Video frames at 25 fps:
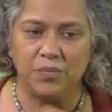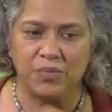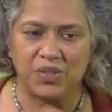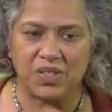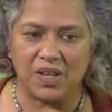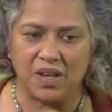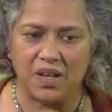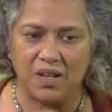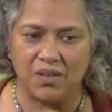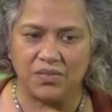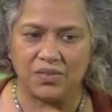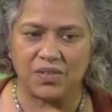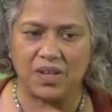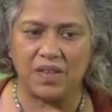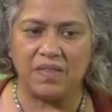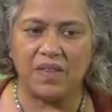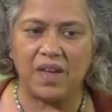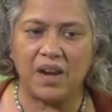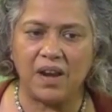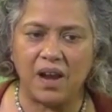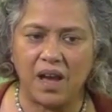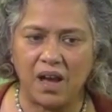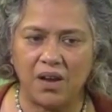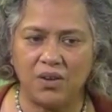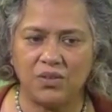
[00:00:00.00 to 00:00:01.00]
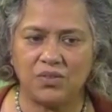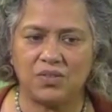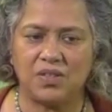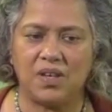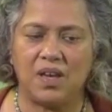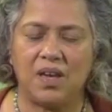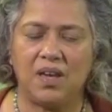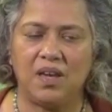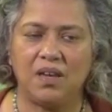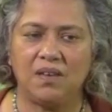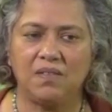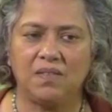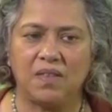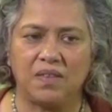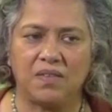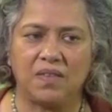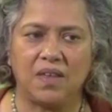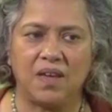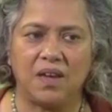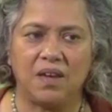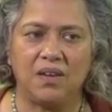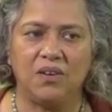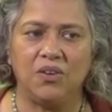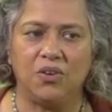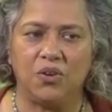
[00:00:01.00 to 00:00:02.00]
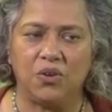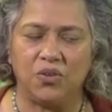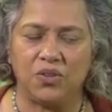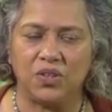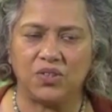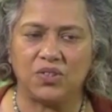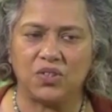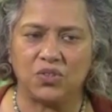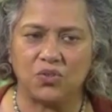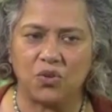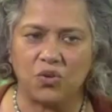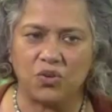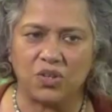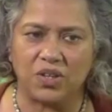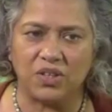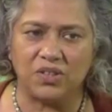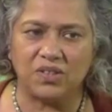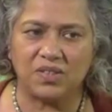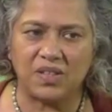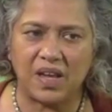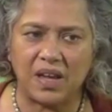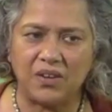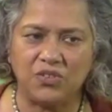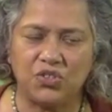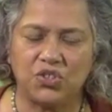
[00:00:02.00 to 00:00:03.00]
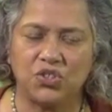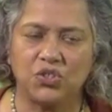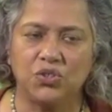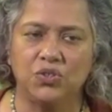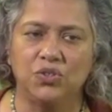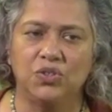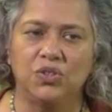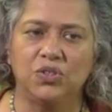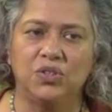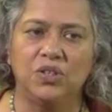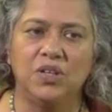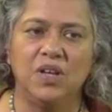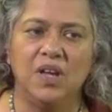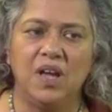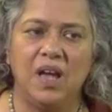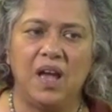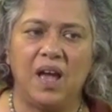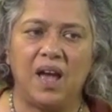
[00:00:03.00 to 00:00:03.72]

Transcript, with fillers: themselves, and they're now saying that they, you know, this is all consensual,